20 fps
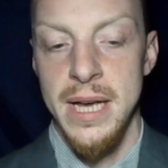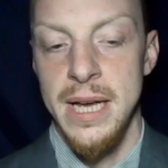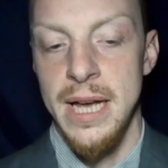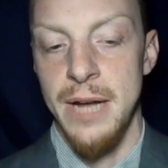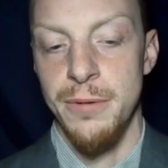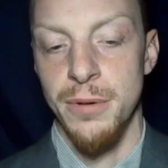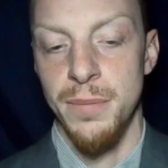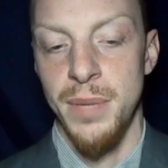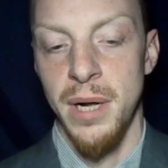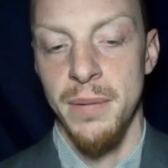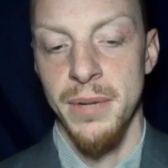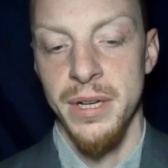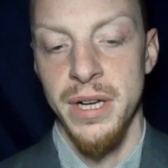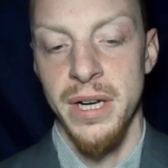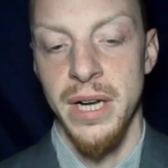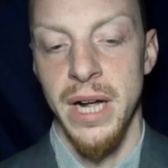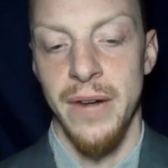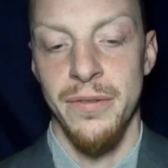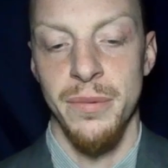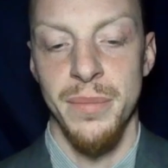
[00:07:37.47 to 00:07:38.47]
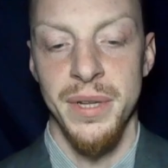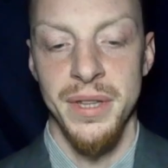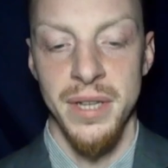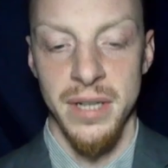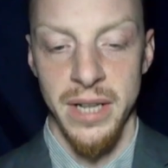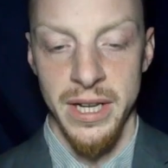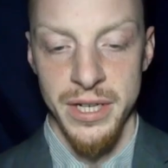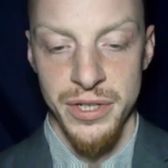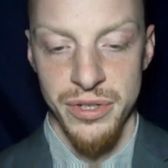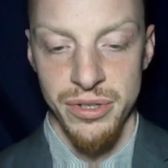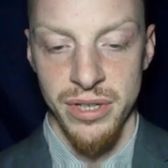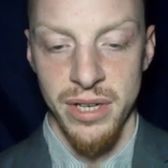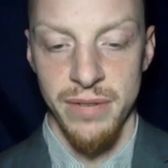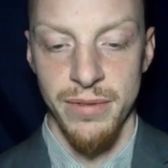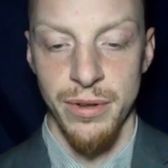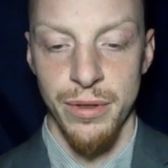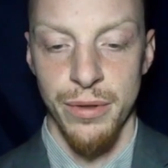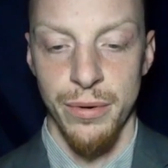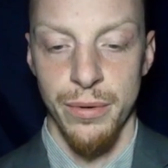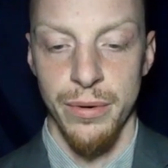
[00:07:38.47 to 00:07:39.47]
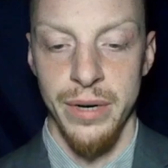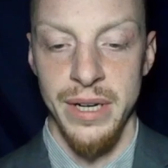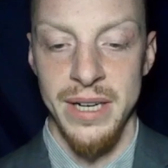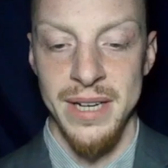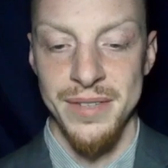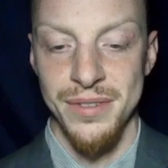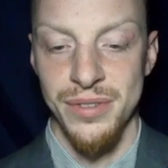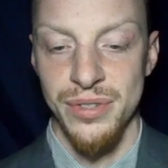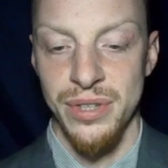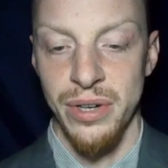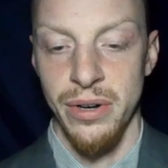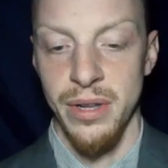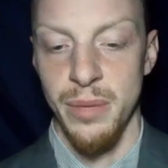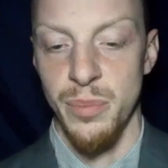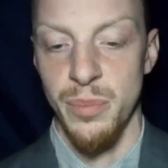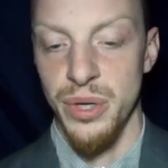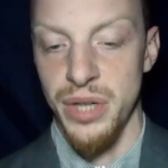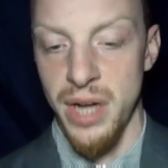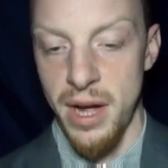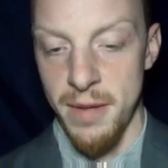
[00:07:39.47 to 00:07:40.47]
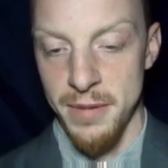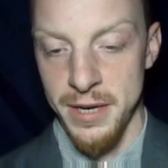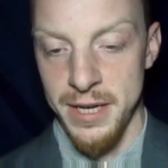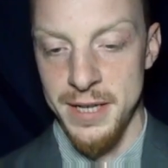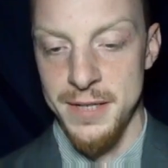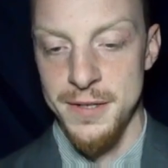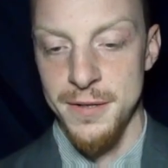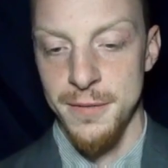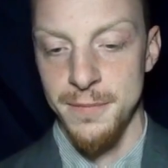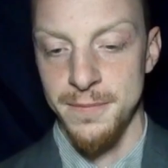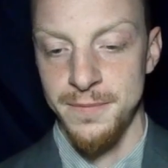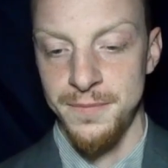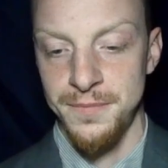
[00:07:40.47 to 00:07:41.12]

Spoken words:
In republican government, the legislative authority necessarily predominates.